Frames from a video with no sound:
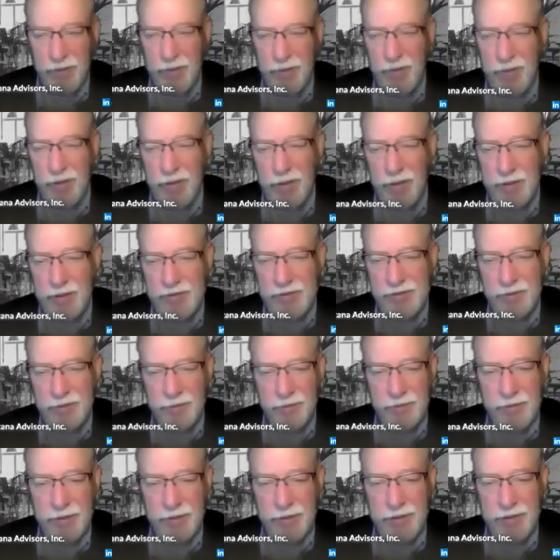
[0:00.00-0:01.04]
And so
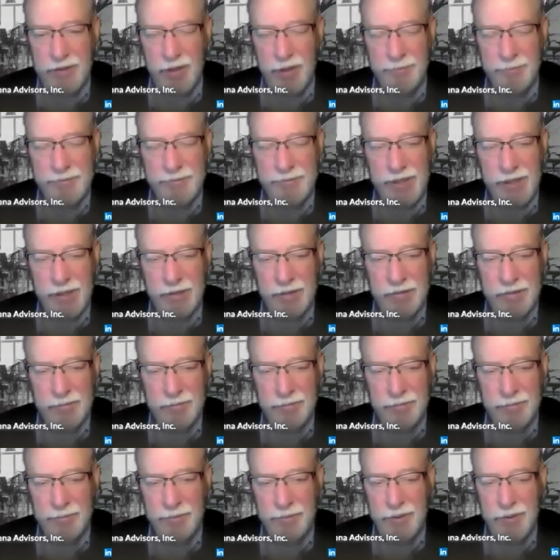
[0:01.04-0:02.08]
they opt out,
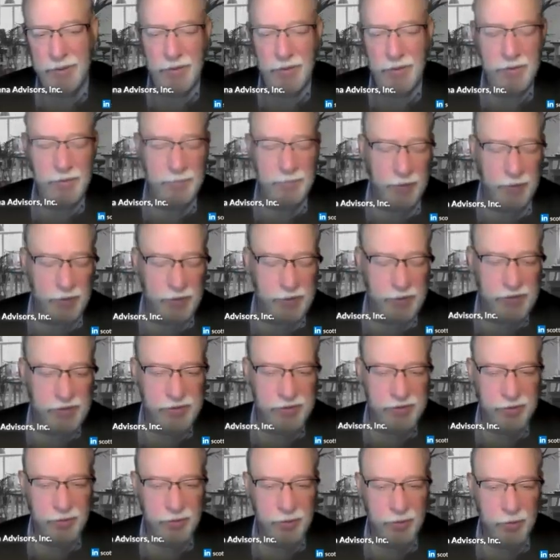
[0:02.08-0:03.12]
but other partners
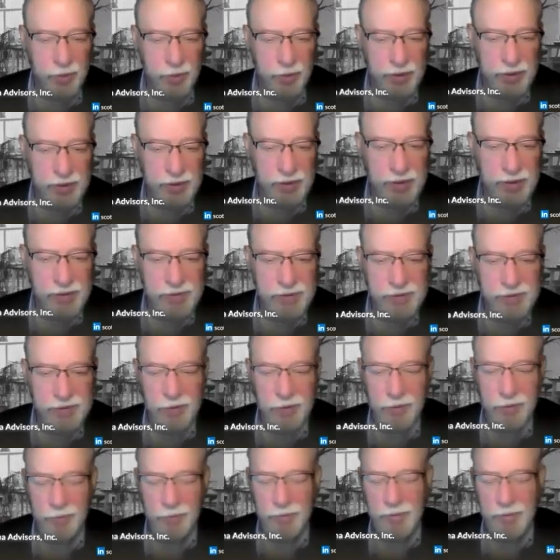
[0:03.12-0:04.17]
do want it. And
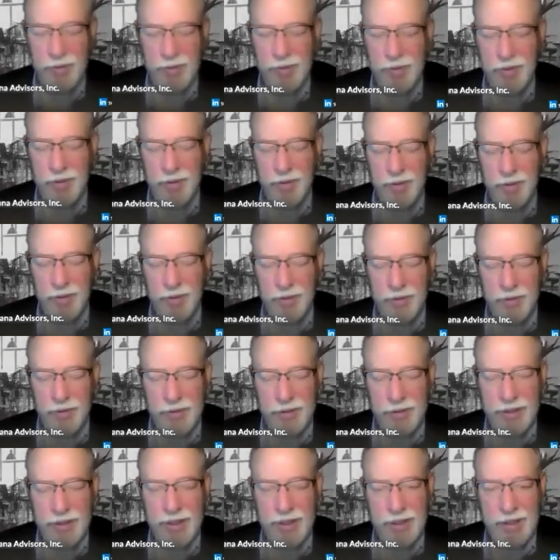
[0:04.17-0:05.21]
so
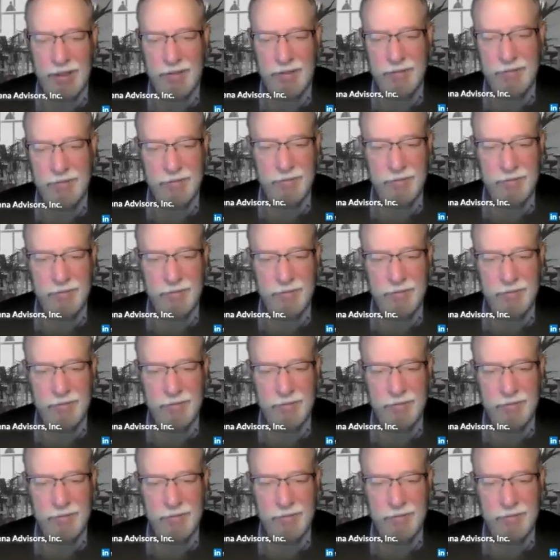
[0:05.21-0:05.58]
they can't,